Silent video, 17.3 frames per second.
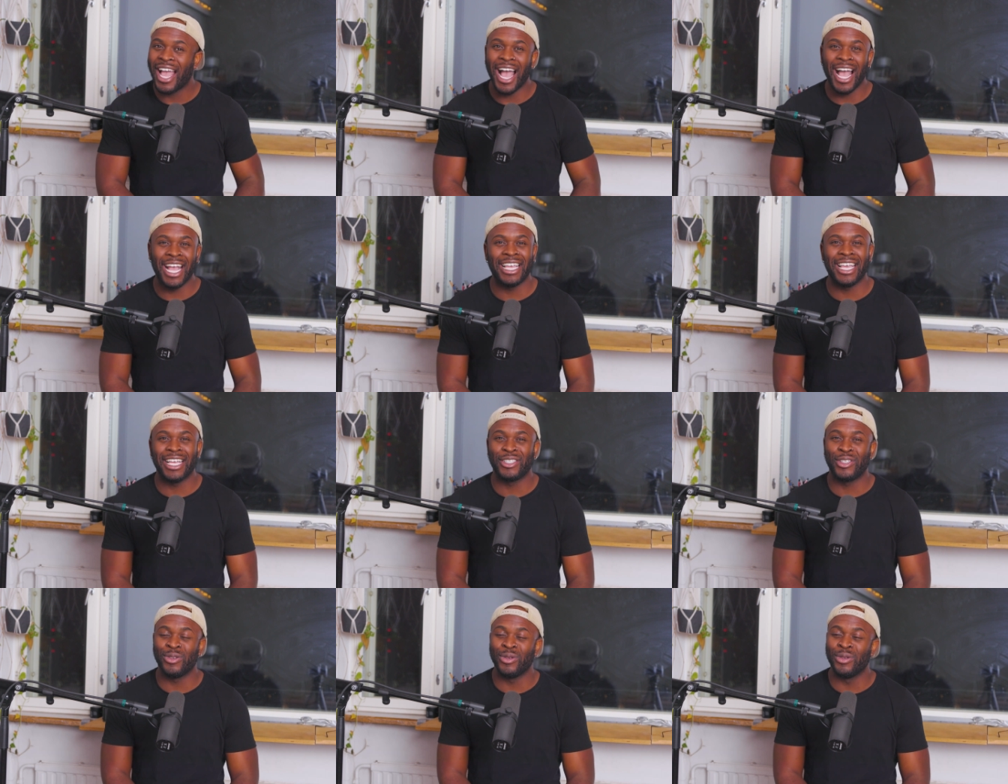I
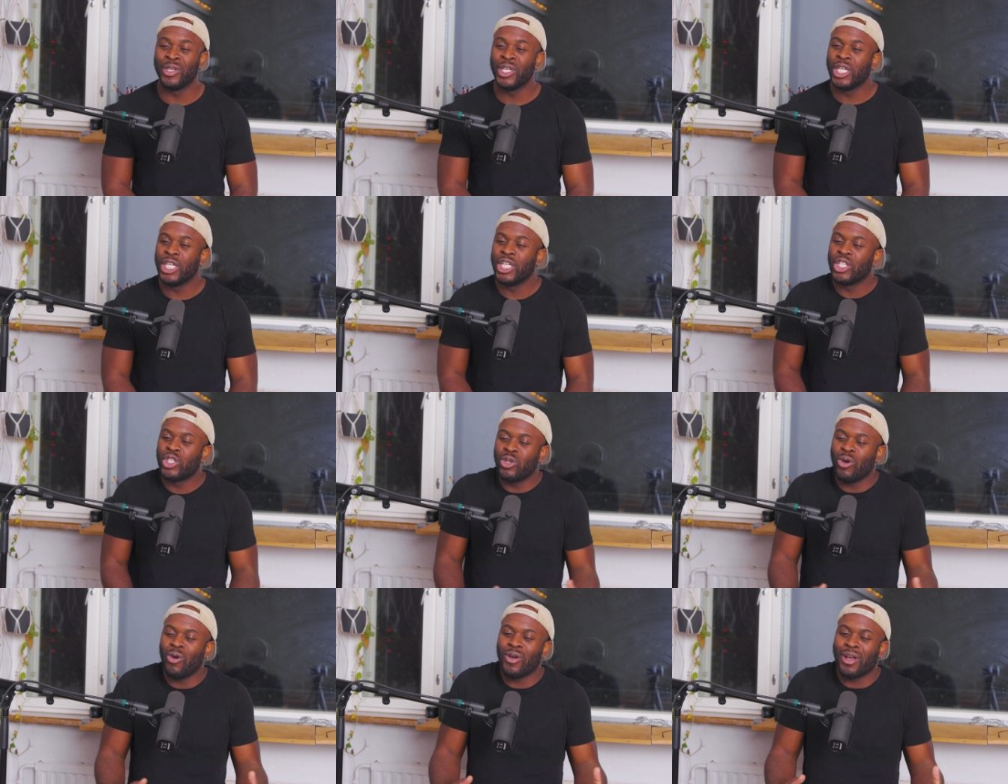get to
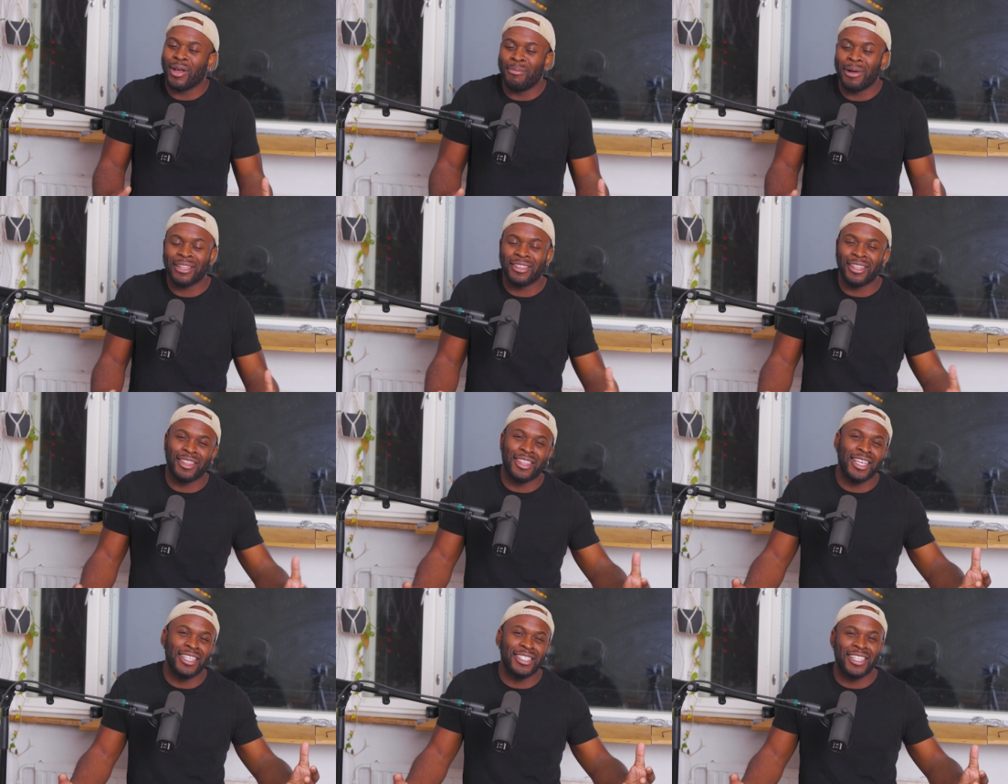talk about the
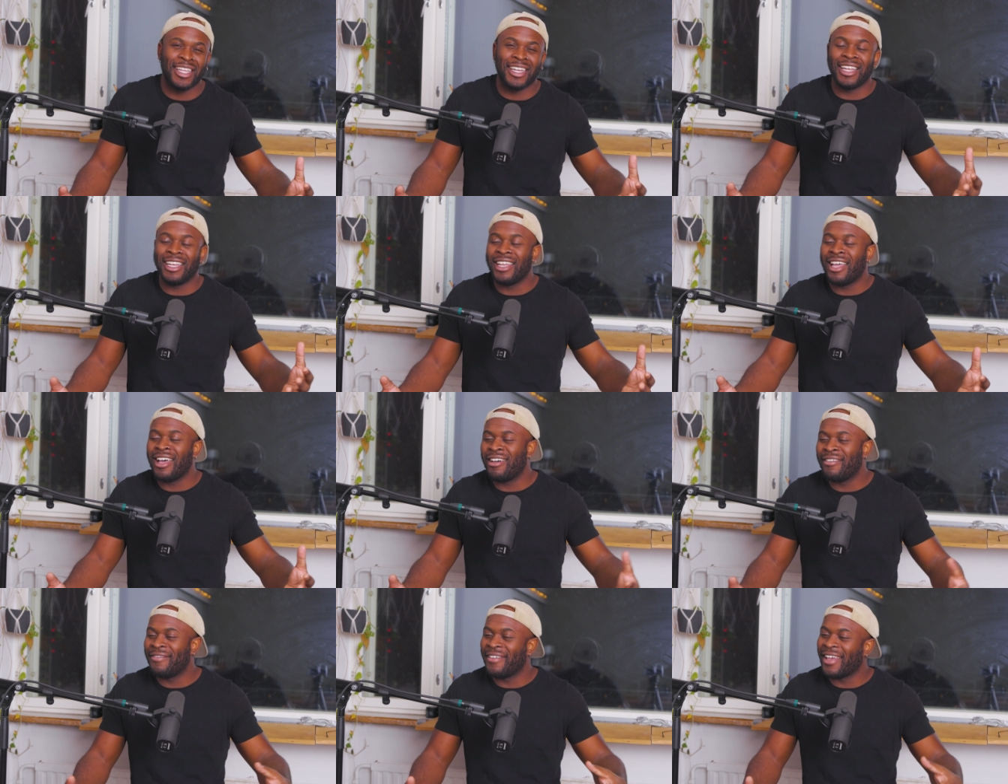things that I
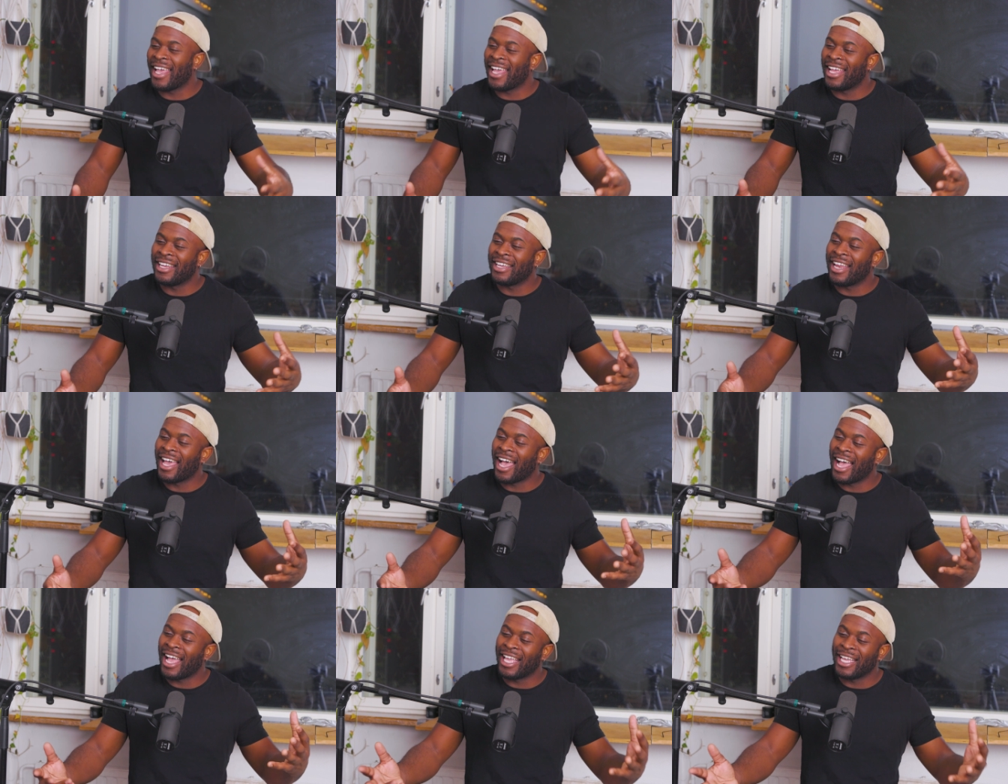love and
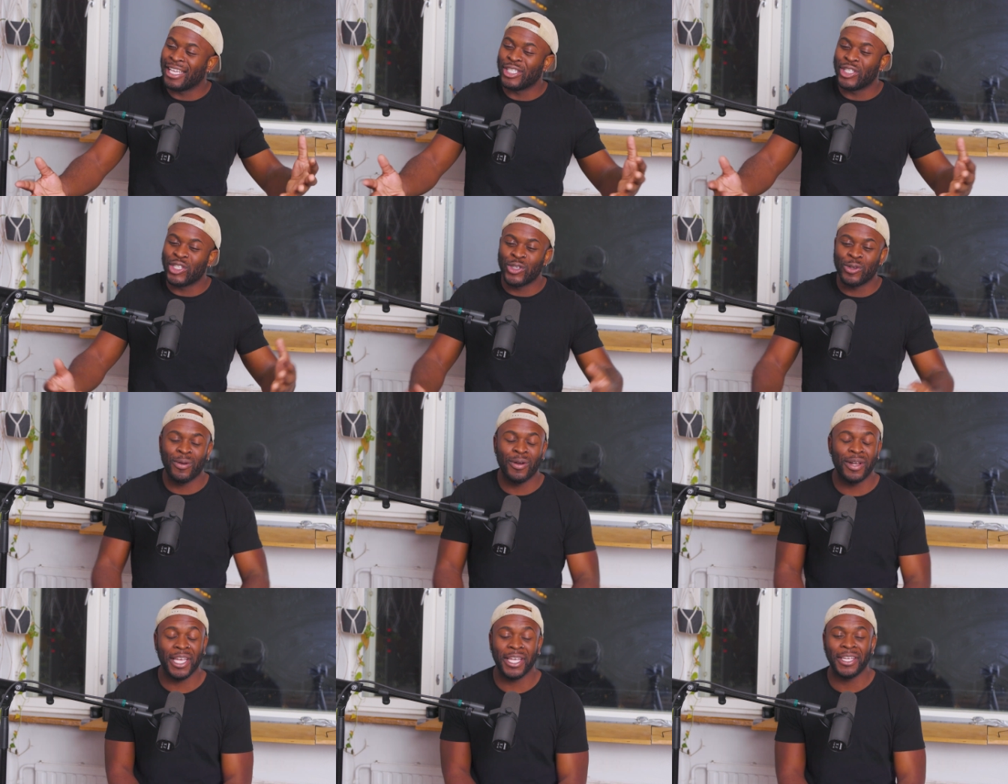I
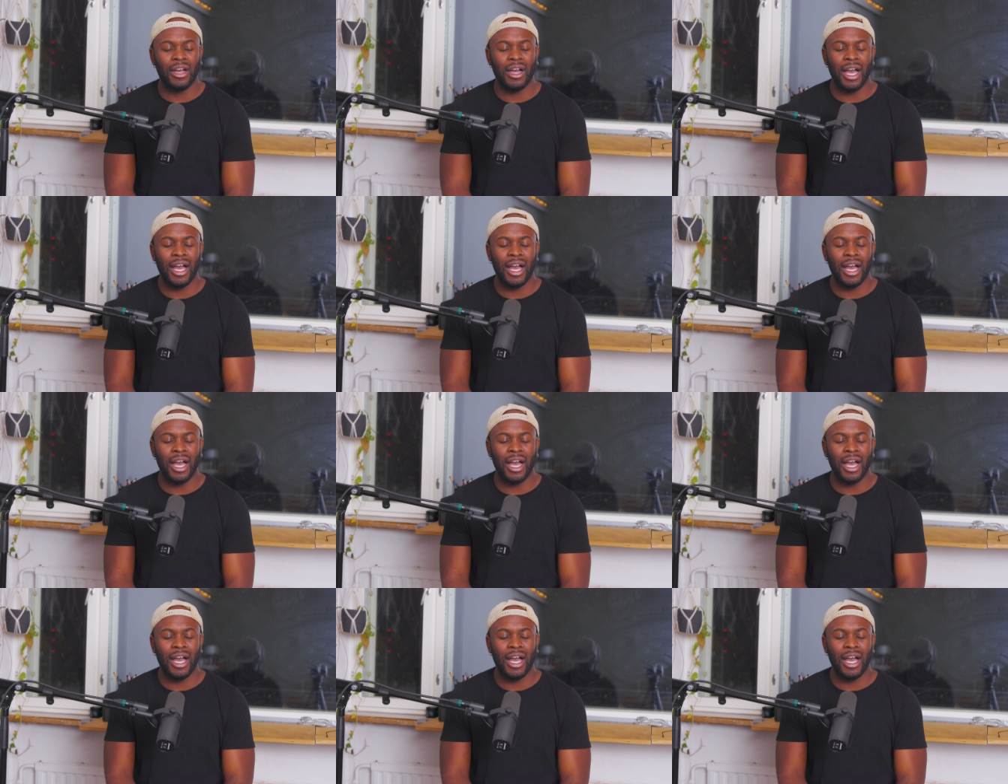enjoy.